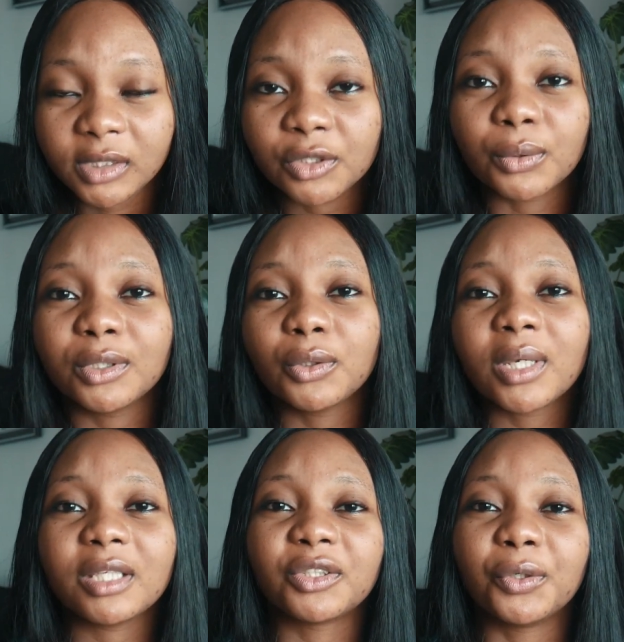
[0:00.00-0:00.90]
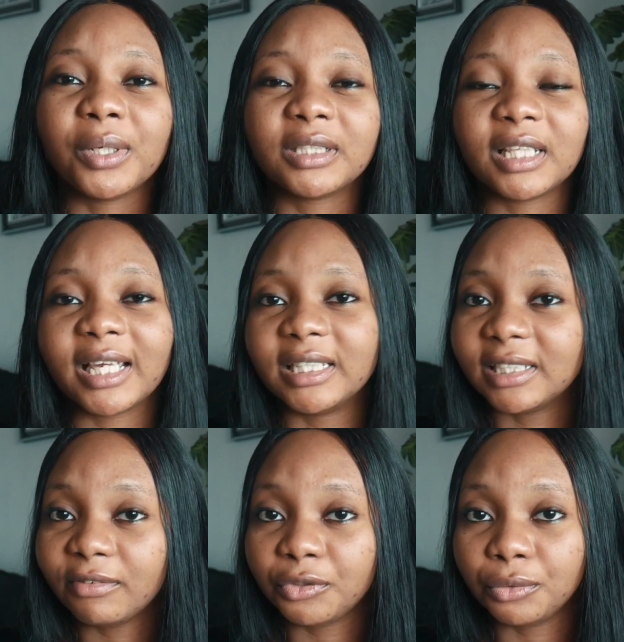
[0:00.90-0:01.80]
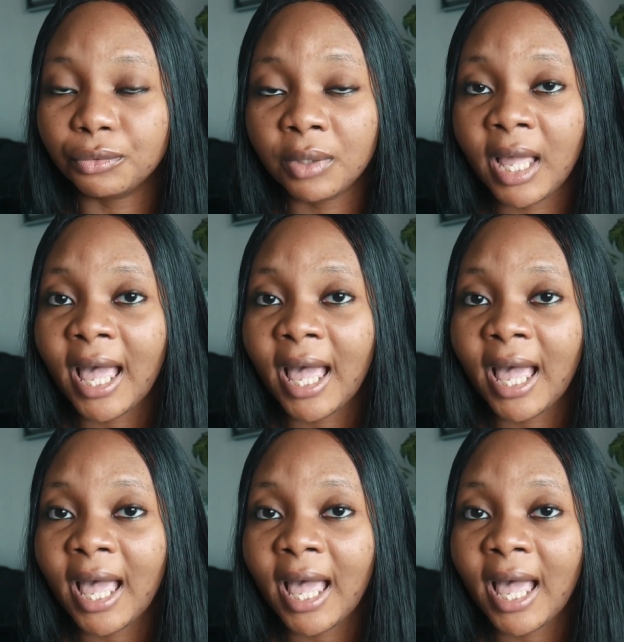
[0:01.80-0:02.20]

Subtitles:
So it's okay to go into that interview,